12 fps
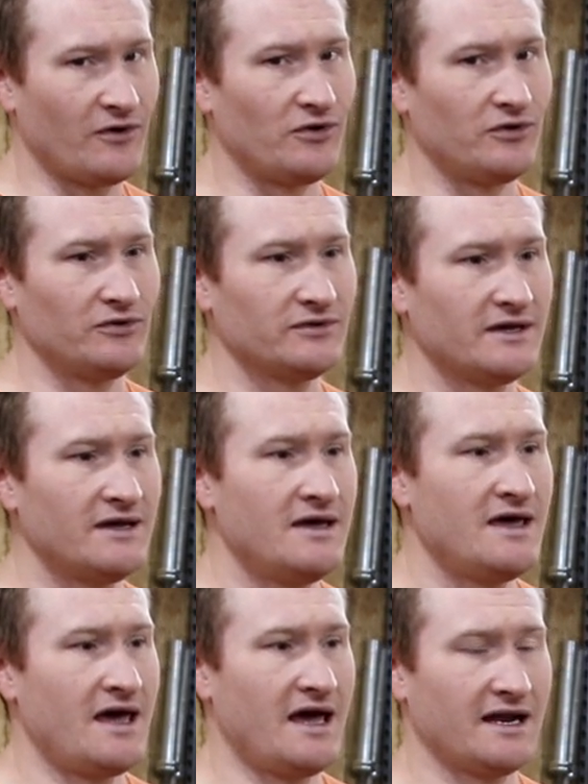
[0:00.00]
old
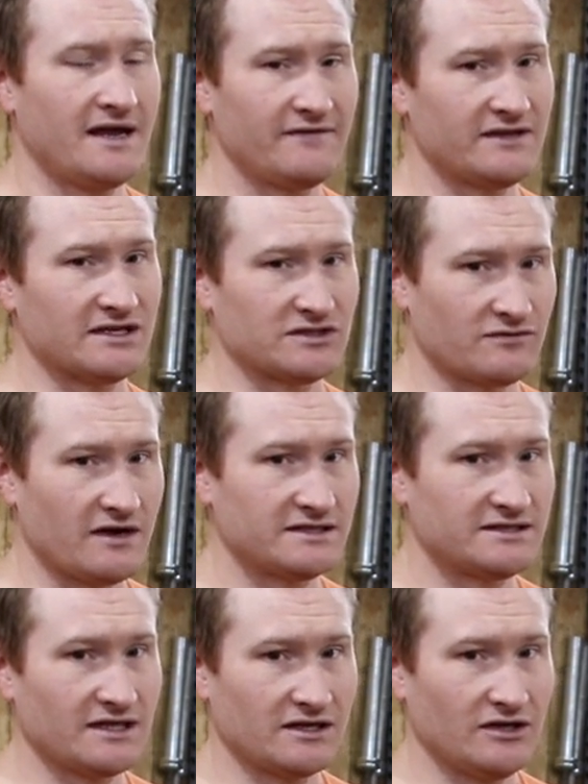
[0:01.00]
and give it this
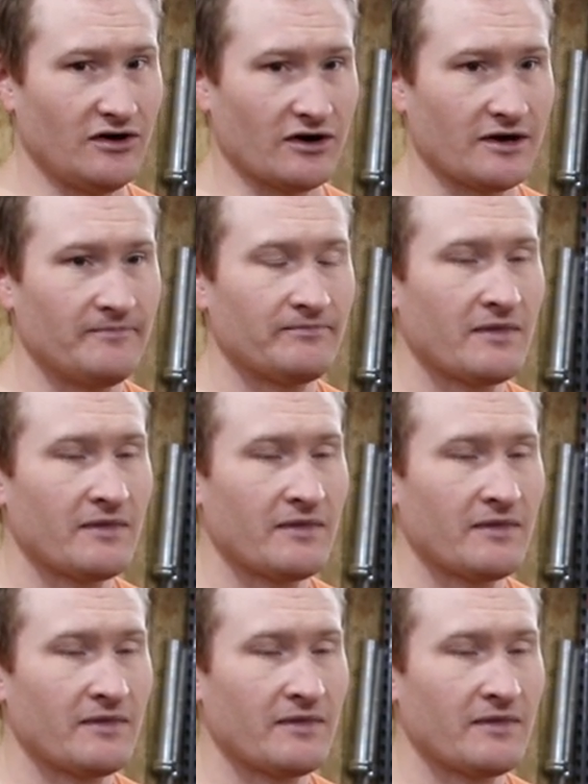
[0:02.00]
rustic look?